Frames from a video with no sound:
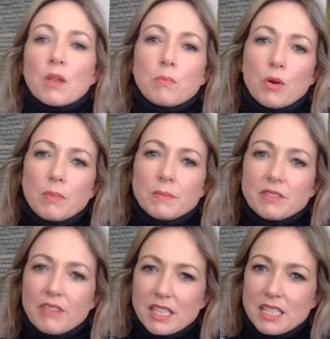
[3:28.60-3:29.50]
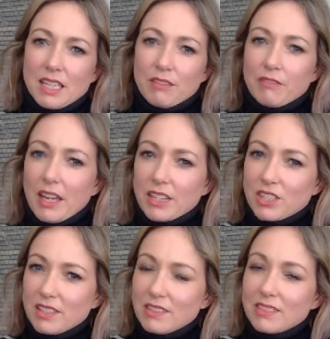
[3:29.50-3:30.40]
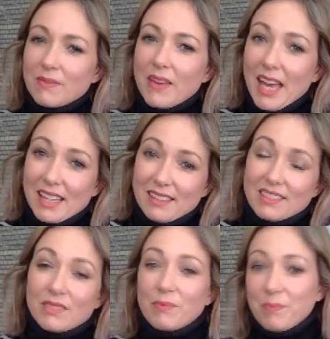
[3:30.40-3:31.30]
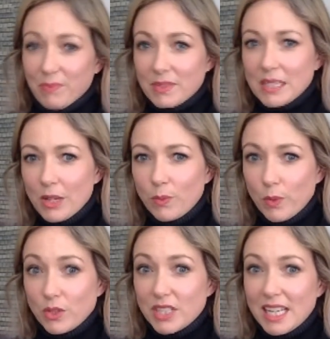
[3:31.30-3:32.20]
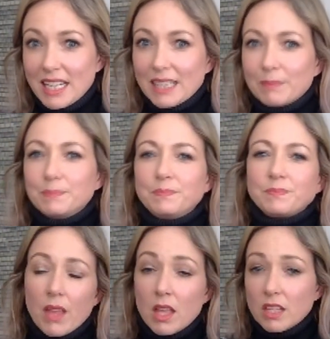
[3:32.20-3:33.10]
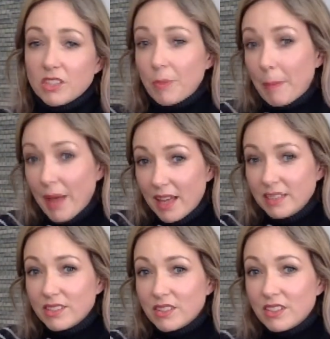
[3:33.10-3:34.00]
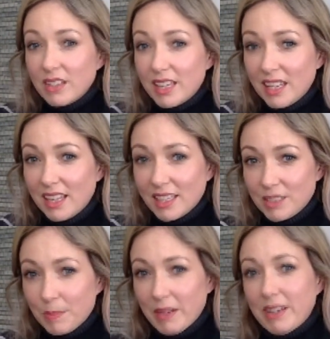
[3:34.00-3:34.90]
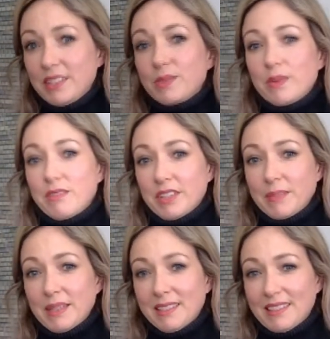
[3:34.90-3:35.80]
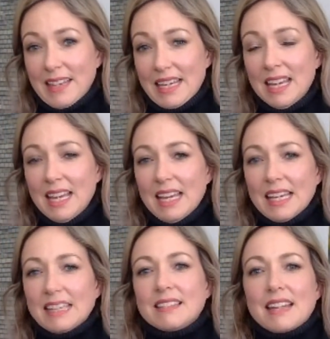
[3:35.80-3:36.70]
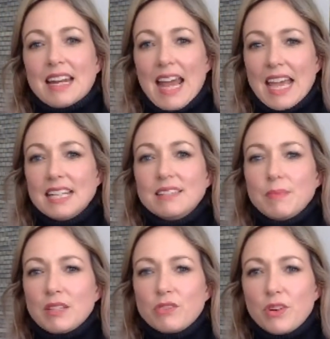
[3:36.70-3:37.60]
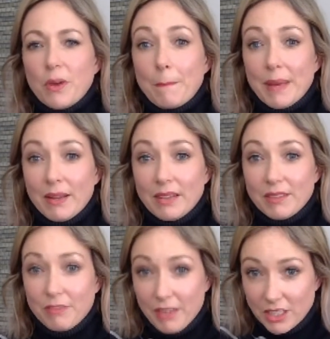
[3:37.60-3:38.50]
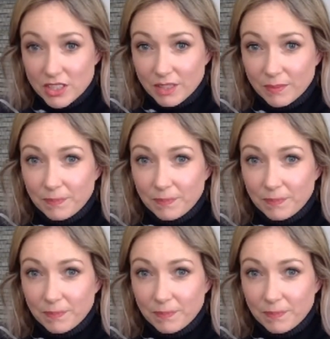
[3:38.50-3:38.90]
problems fighting infections, and slow wound healing. So my personal experience with vitamin C is that it aided me through a bowel infection,